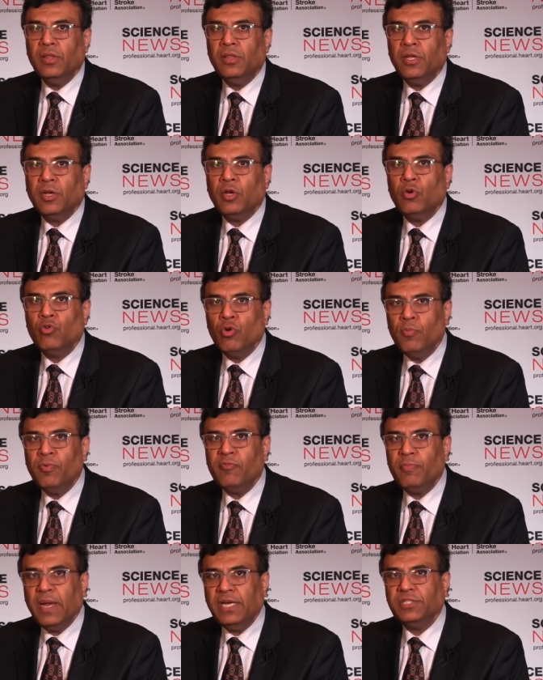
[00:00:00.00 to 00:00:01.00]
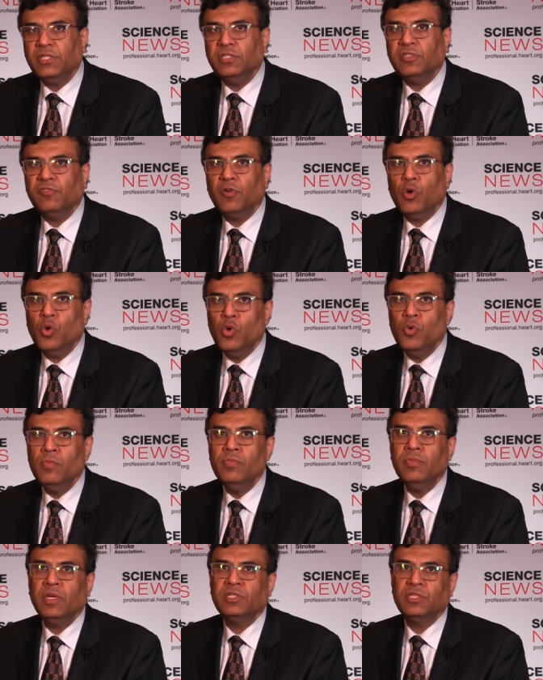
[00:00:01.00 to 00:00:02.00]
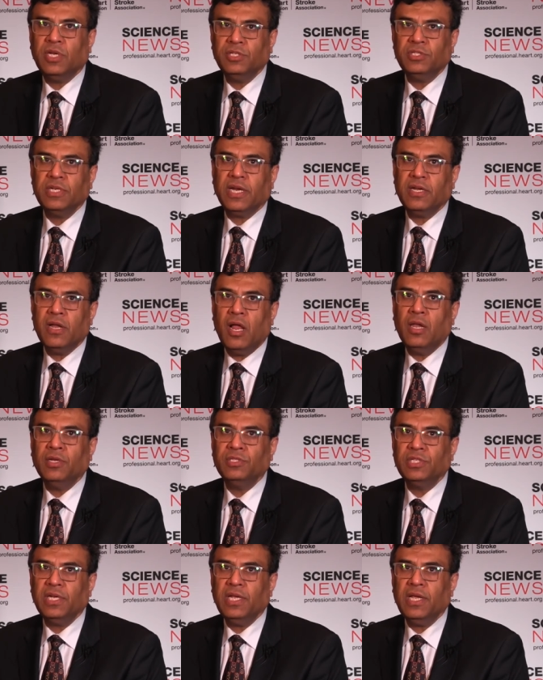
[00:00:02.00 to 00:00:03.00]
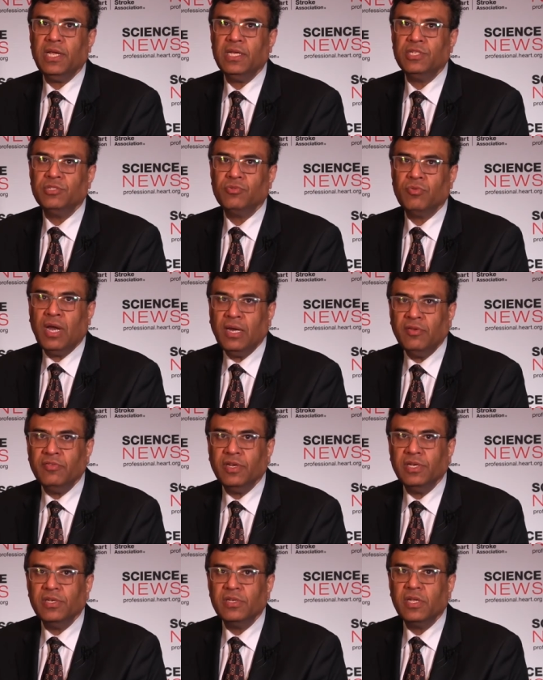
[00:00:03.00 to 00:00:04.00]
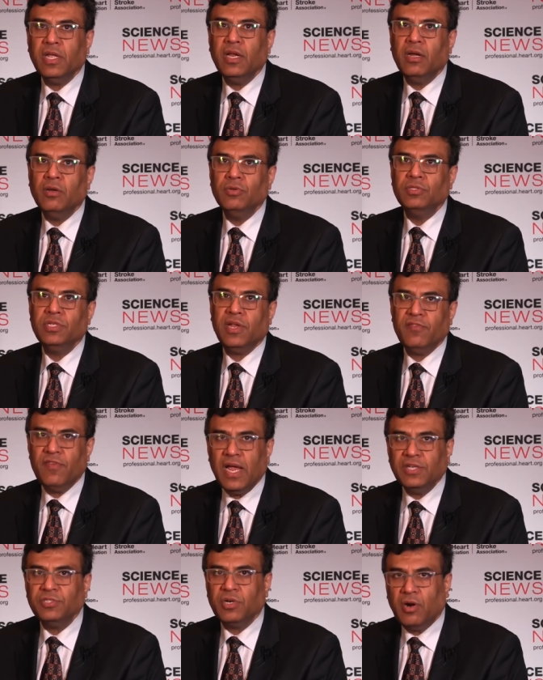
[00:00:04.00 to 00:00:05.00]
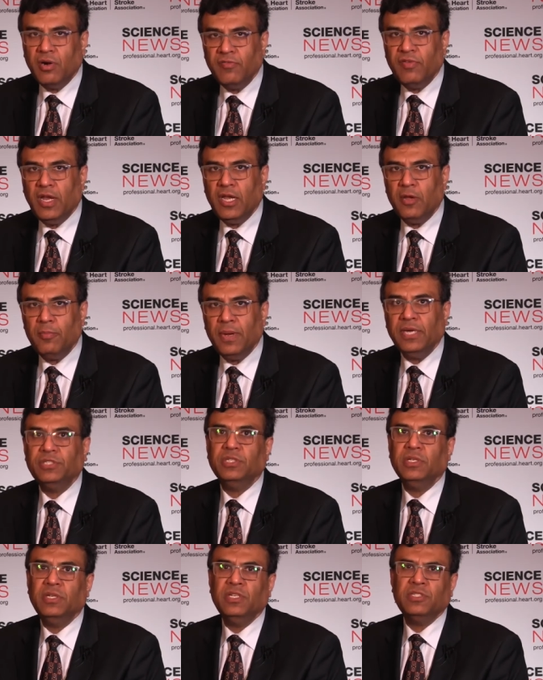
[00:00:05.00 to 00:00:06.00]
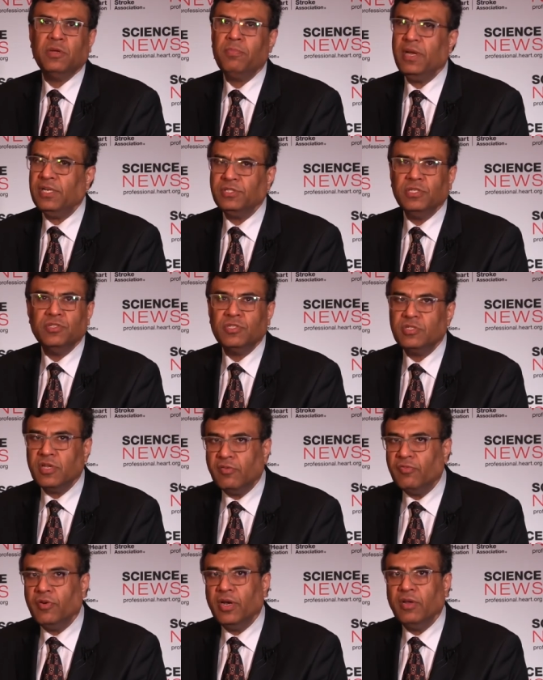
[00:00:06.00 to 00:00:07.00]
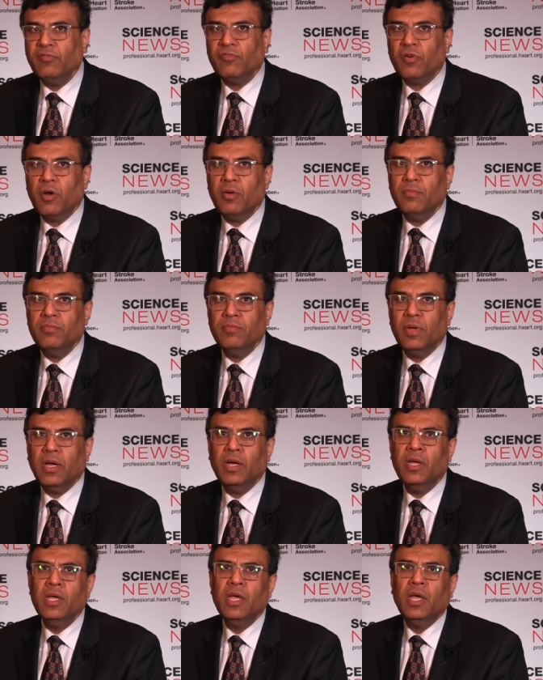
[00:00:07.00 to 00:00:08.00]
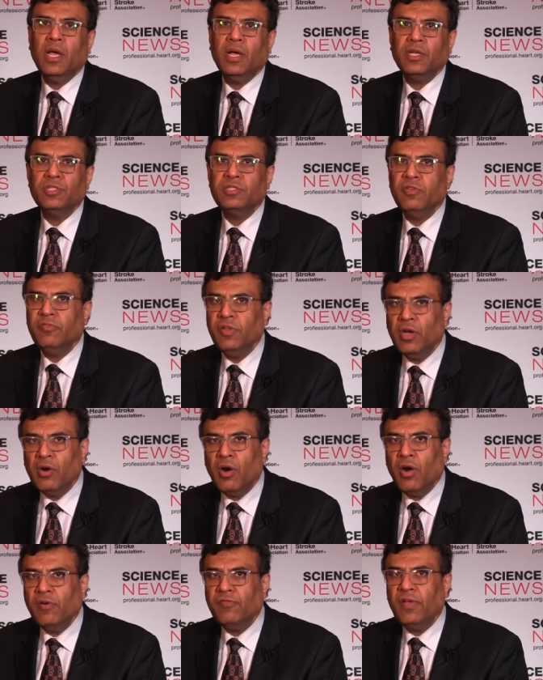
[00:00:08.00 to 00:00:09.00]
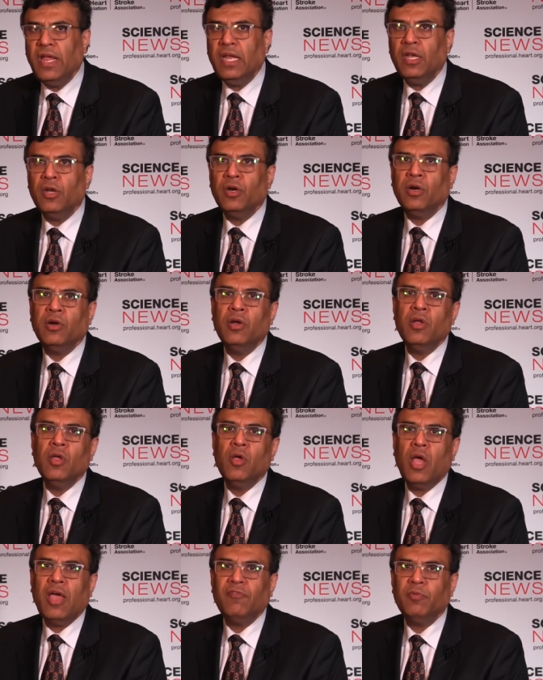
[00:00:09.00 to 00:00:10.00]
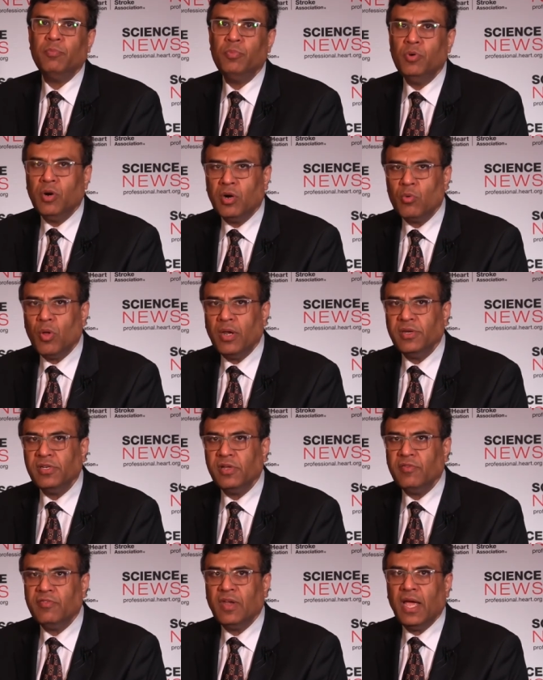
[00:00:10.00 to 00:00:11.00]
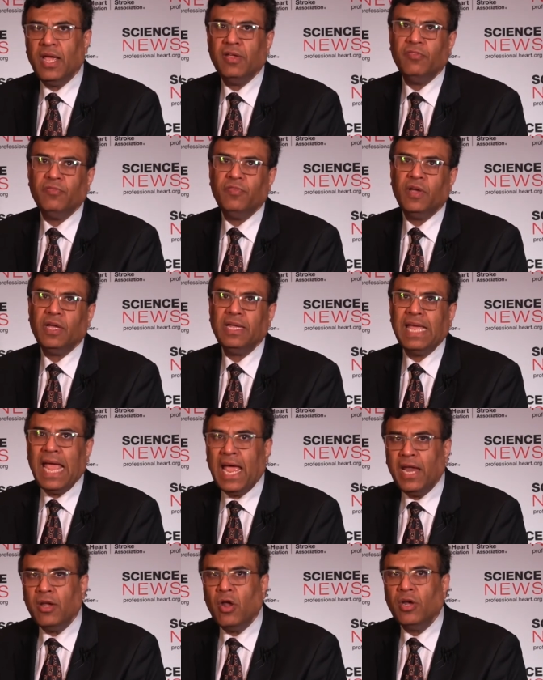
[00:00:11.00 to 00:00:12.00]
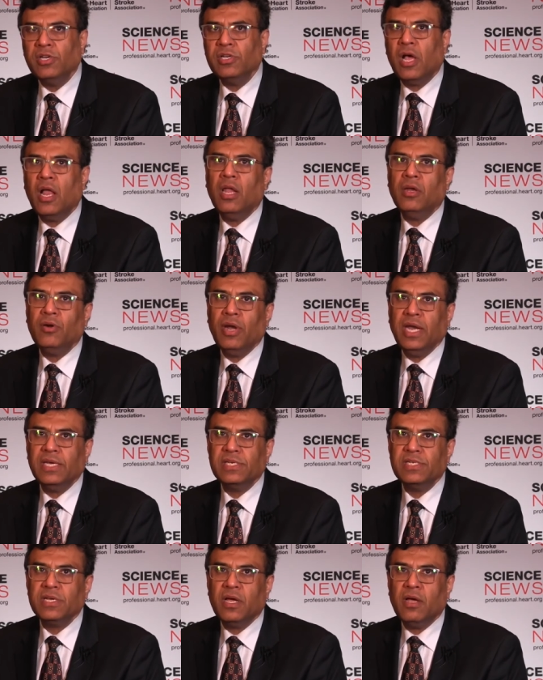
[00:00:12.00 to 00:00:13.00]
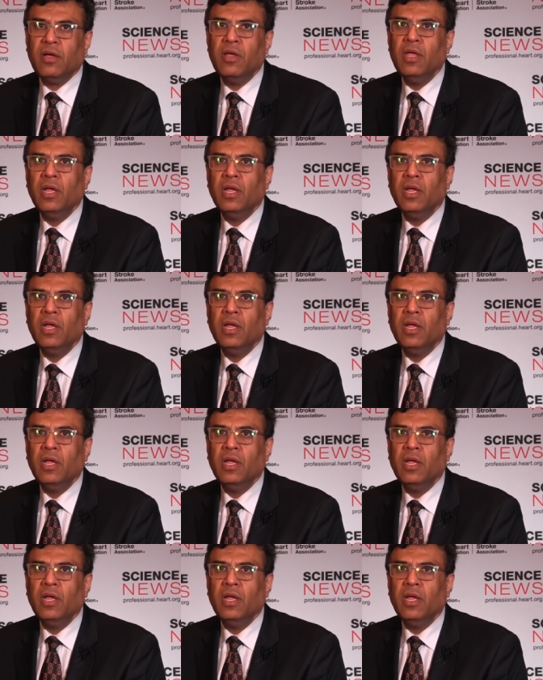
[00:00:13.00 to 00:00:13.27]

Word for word: The group of patients for whom such technology is relevant includes the advanced heart failure patient. These are patients suffering from uh, uh, severe heart failure, have a poor quality of life, uh, cannot tolerate uh,